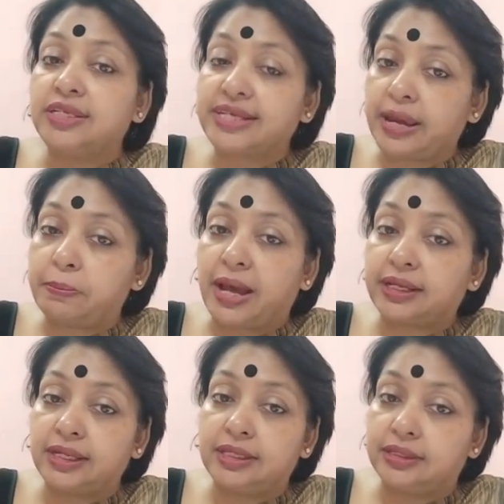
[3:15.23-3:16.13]
stay
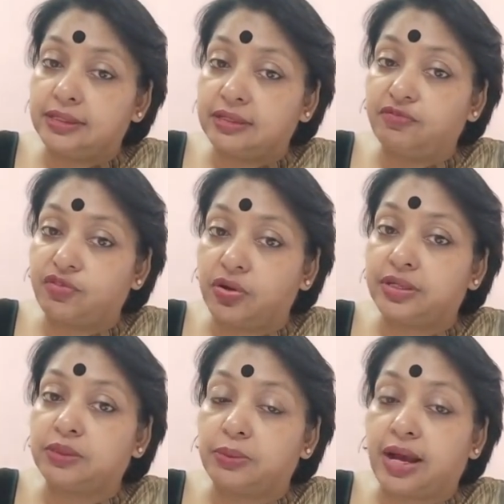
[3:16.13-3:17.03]
back in the reserve
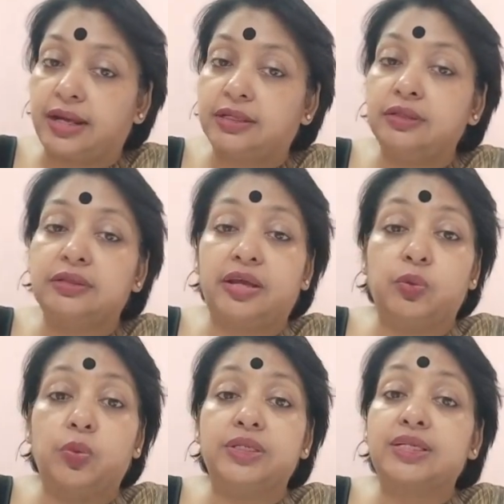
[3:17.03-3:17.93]
forest and
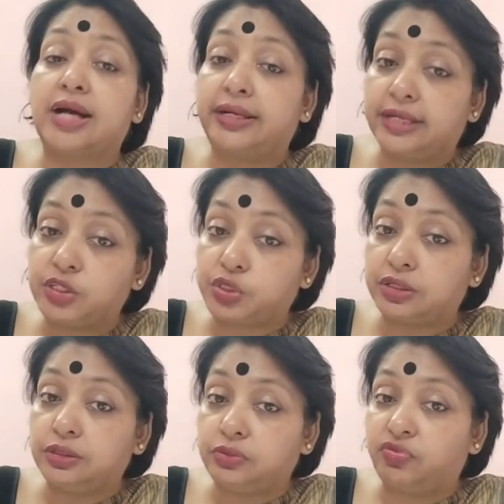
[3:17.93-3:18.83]
there was
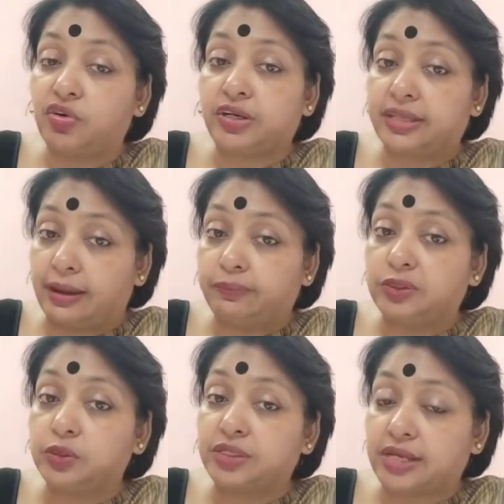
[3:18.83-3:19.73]
condition for
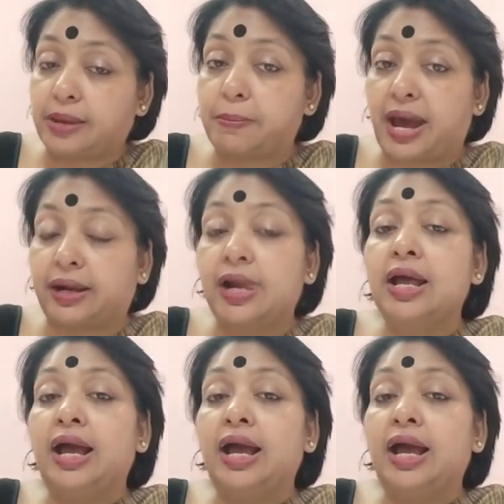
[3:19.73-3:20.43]
them to stay back